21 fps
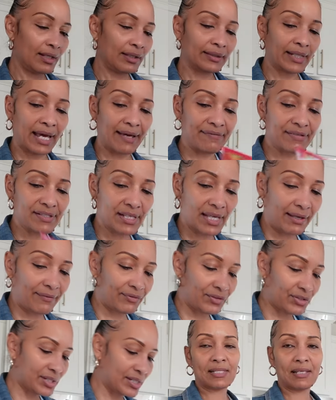
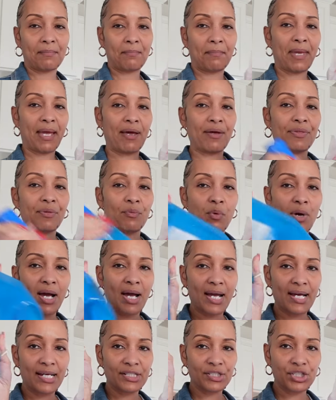Lifesavers. Some
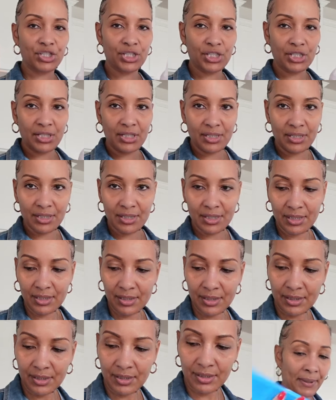
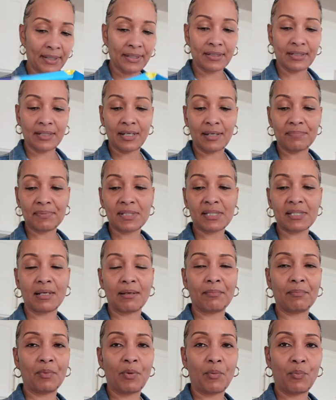mouthwash. Picked up
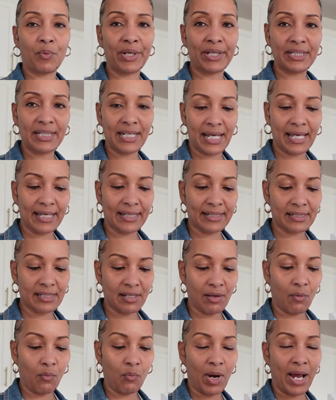some
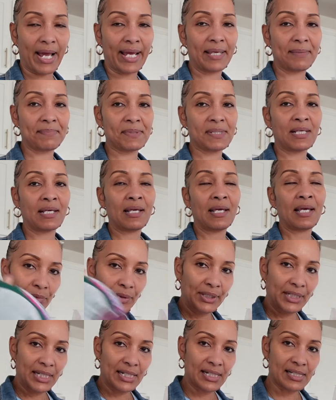Windex wipes.
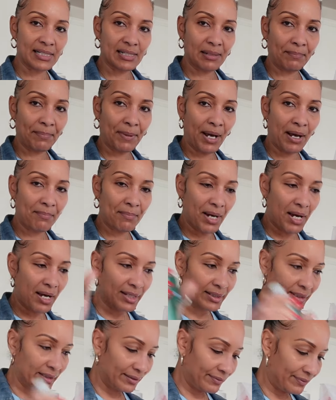We needed some palm
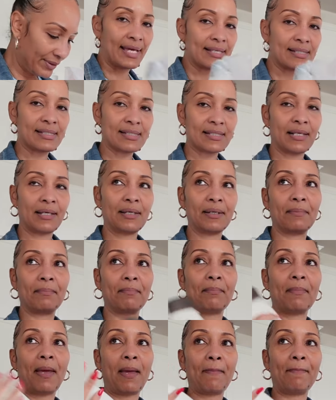olive. Got
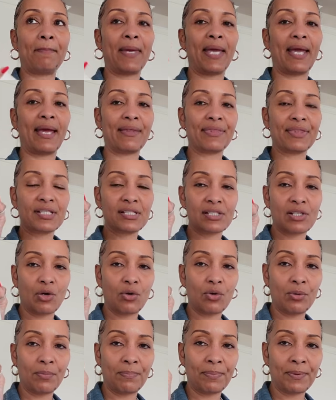some bath soap.